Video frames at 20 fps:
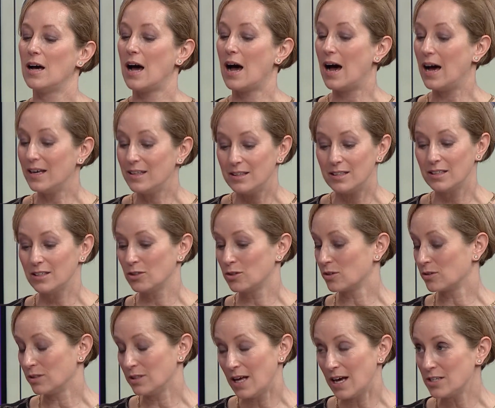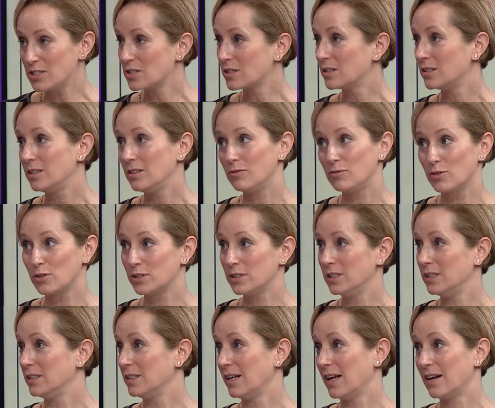I think neurologically,
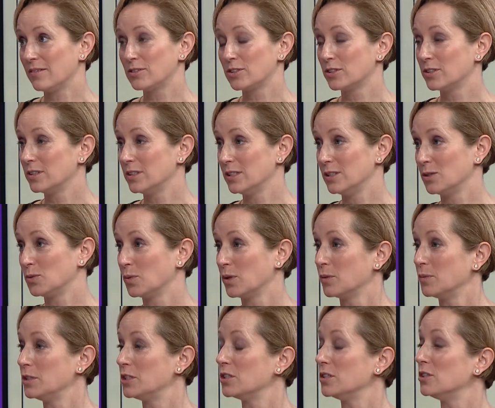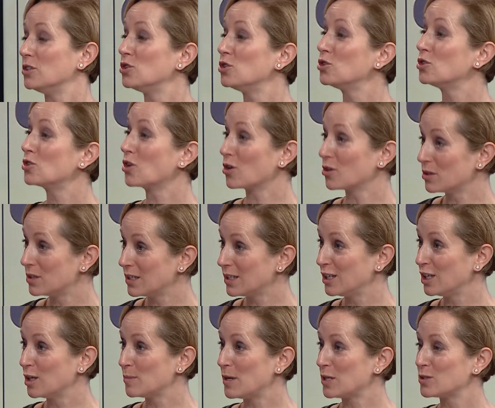14 and after is where we should start
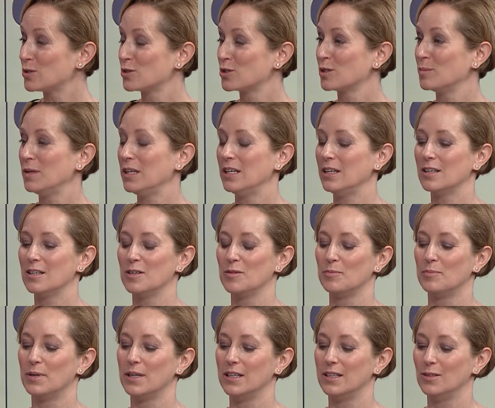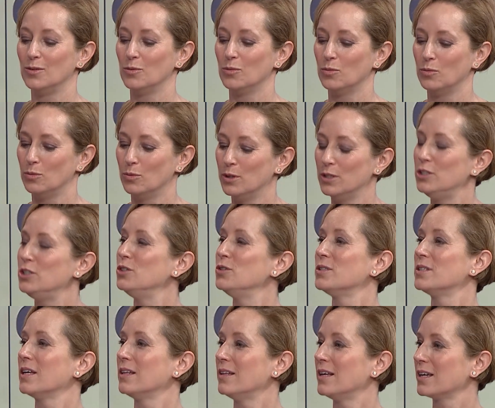thinking about social media. But would you
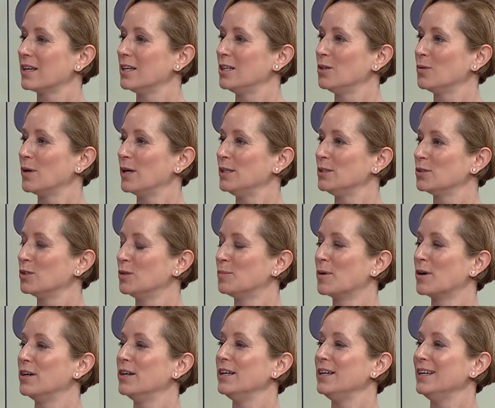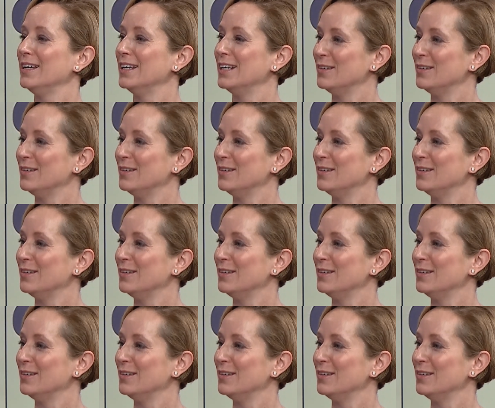send that kid to a high school party?